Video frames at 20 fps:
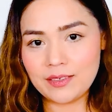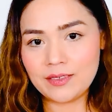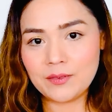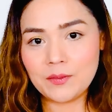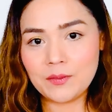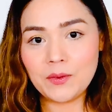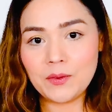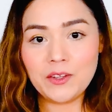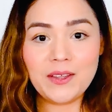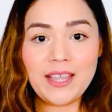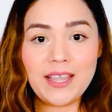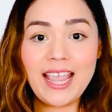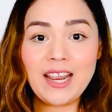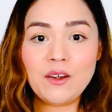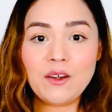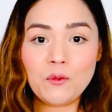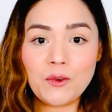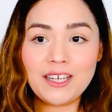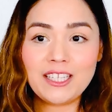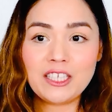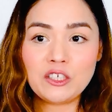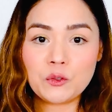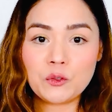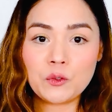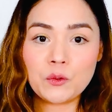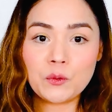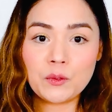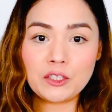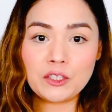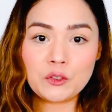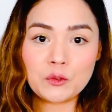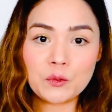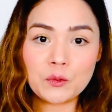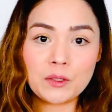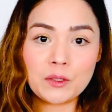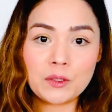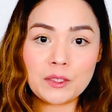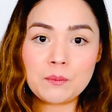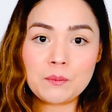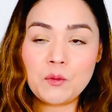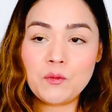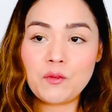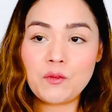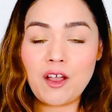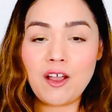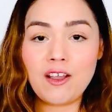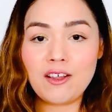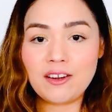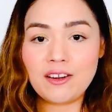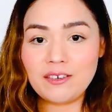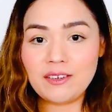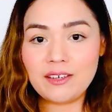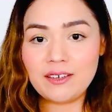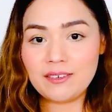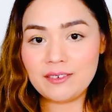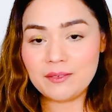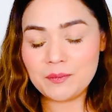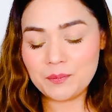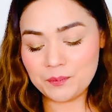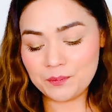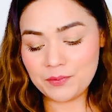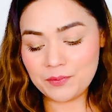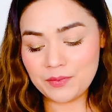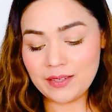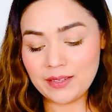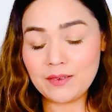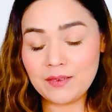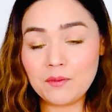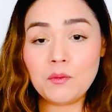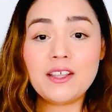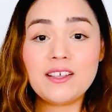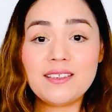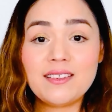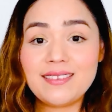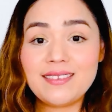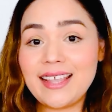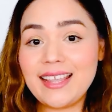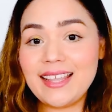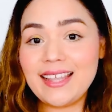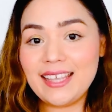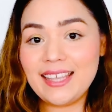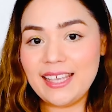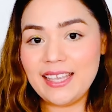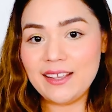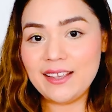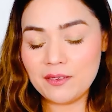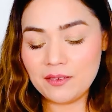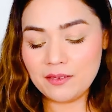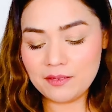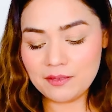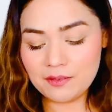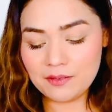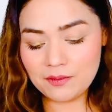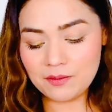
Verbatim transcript: Well, you can't really truly truly move on. We could say heal